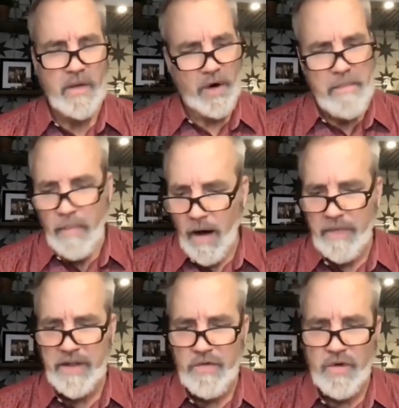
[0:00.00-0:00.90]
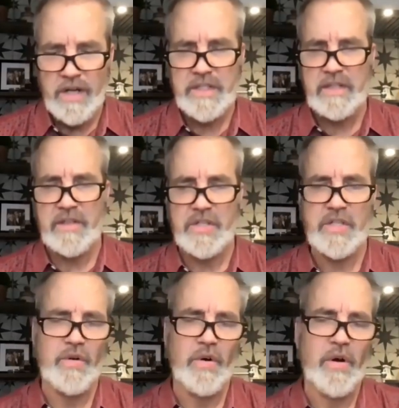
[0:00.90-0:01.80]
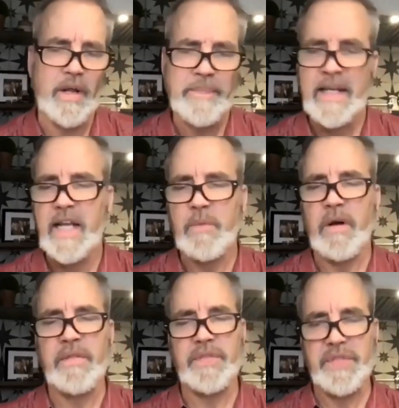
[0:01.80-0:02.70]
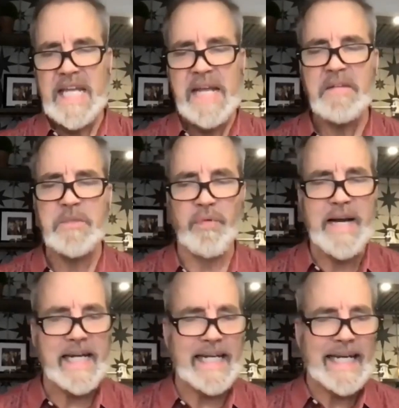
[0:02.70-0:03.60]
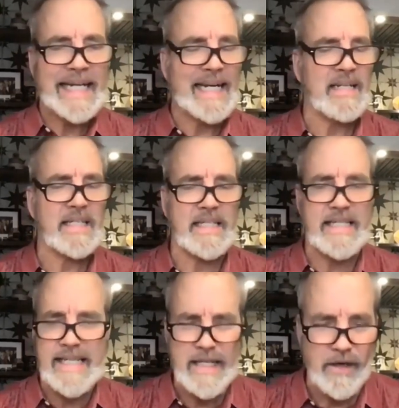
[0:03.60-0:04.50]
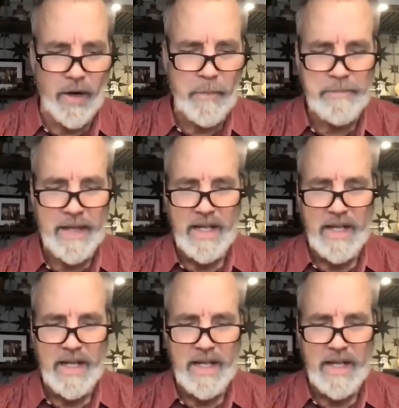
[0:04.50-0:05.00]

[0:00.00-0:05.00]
where moth and rust can destroy and where thieves break in and steal,